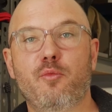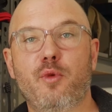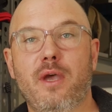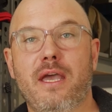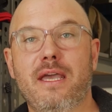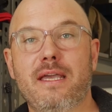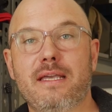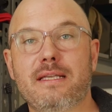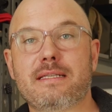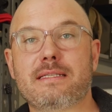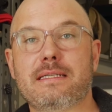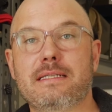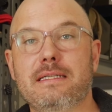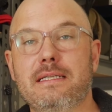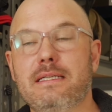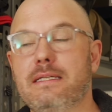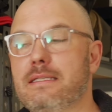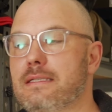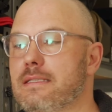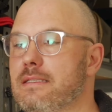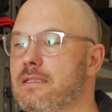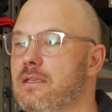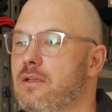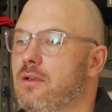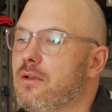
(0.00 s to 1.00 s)
bags in
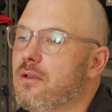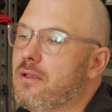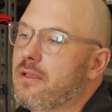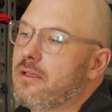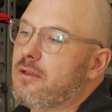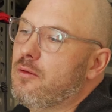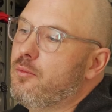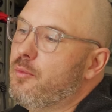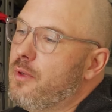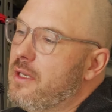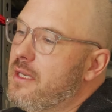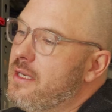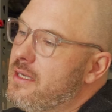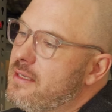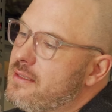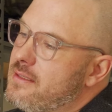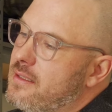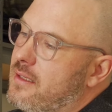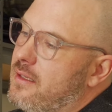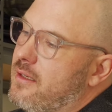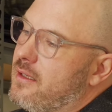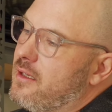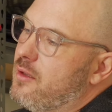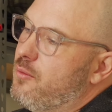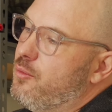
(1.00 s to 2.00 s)
it. So little bags that
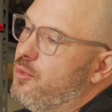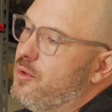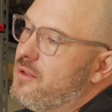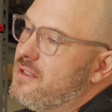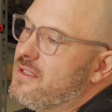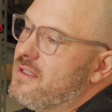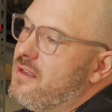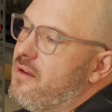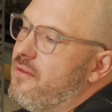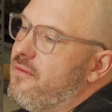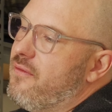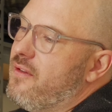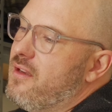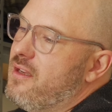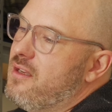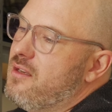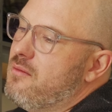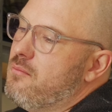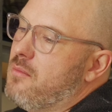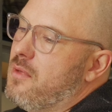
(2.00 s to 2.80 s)
I can put stuff in,